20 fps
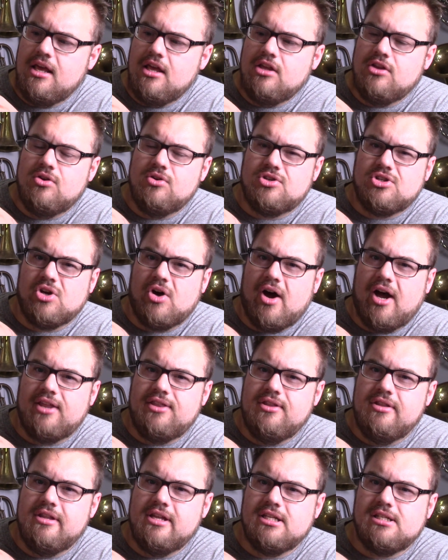You
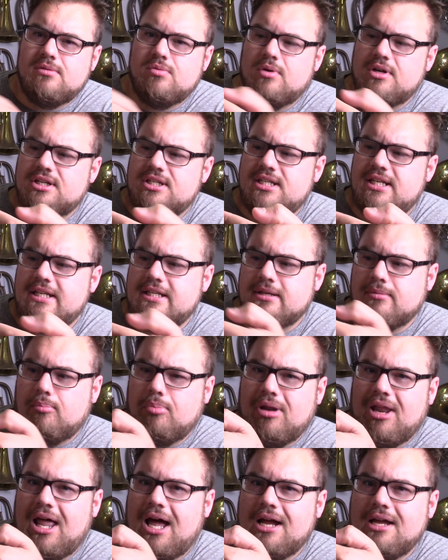tighten this, which sets a
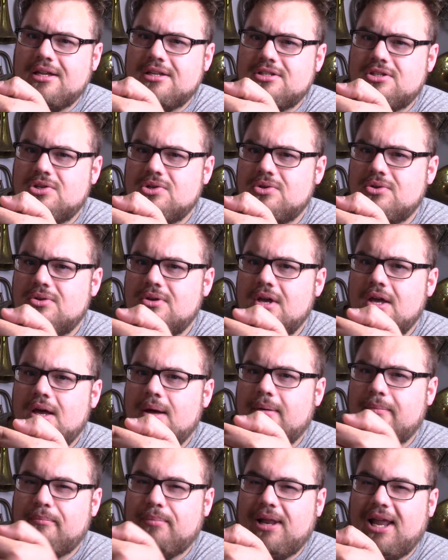plug to
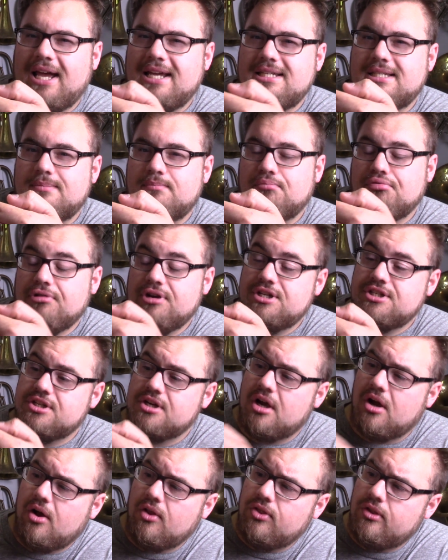place
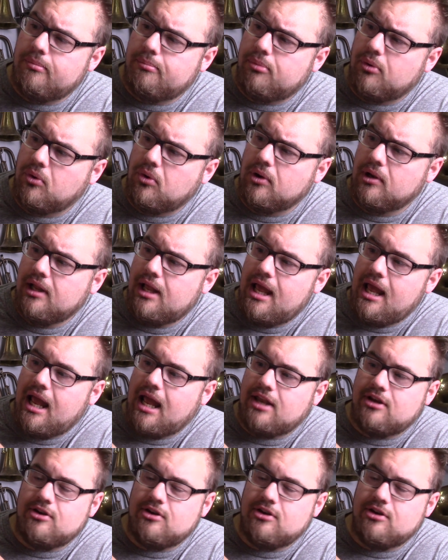pressure on the ball, and